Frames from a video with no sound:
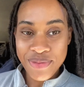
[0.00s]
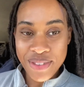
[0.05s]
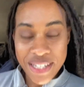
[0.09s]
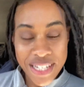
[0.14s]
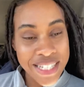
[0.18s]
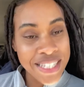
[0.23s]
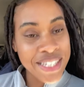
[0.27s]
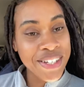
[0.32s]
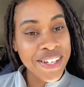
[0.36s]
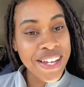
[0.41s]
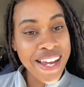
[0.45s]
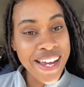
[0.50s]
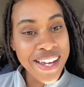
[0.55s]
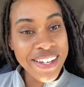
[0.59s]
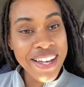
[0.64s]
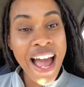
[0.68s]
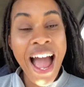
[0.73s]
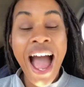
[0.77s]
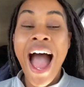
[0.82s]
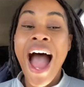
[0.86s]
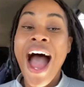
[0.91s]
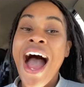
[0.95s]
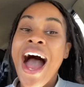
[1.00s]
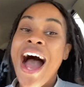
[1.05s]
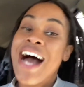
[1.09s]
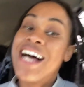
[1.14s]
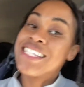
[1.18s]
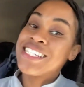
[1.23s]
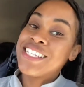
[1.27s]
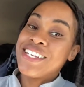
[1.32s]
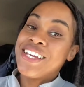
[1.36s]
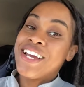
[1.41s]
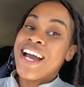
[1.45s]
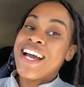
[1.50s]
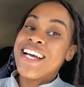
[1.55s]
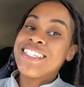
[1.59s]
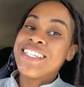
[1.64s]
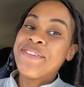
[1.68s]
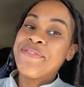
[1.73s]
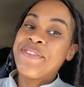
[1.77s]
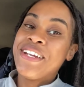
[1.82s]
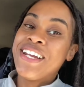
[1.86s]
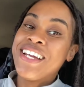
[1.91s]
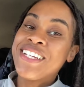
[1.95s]
So yeah, I'll see you guys in
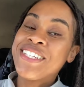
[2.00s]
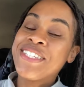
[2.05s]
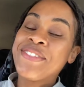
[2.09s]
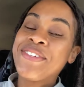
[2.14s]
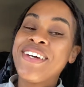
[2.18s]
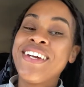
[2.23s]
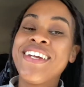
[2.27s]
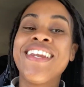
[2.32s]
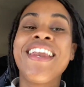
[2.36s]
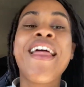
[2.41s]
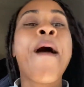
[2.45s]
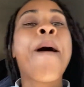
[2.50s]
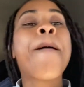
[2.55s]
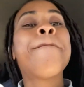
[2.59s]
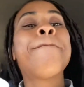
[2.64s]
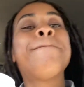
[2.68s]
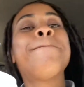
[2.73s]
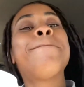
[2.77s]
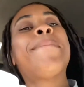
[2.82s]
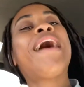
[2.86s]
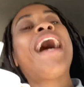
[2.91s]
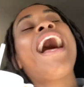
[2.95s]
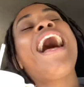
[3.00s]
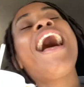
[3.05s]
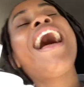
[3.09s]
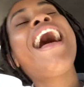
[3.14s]
my next one. Bye.